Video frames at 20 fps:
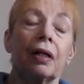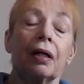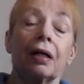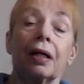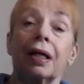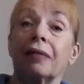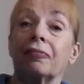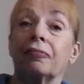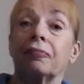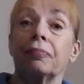
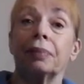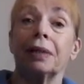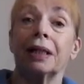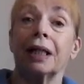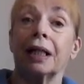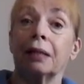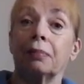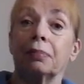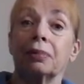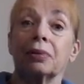I haven't
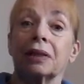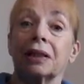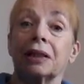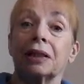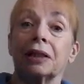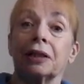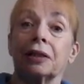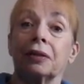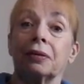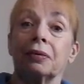been able to
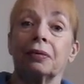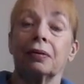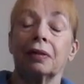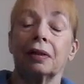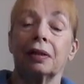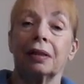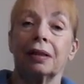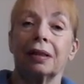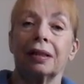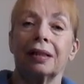do
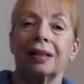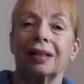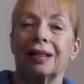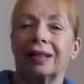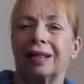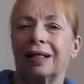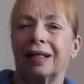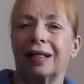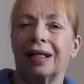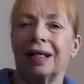
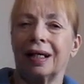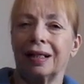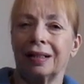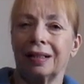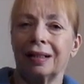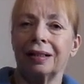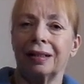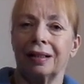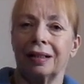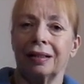
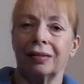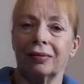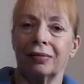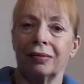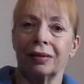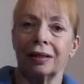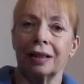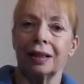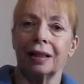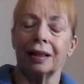anything
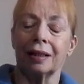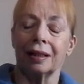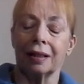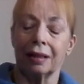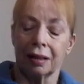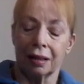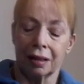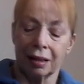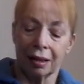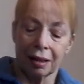really.
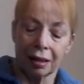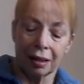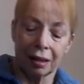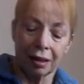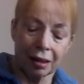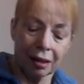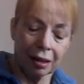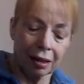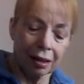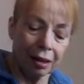
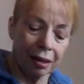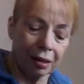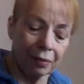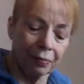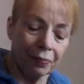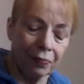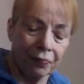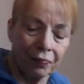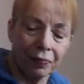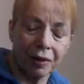
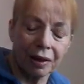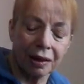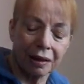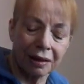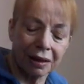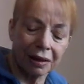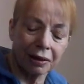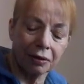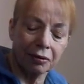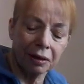
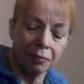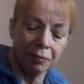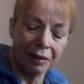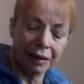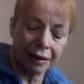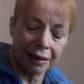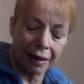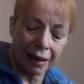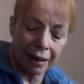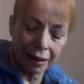Excuse me
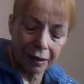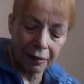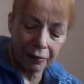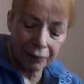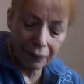a sec.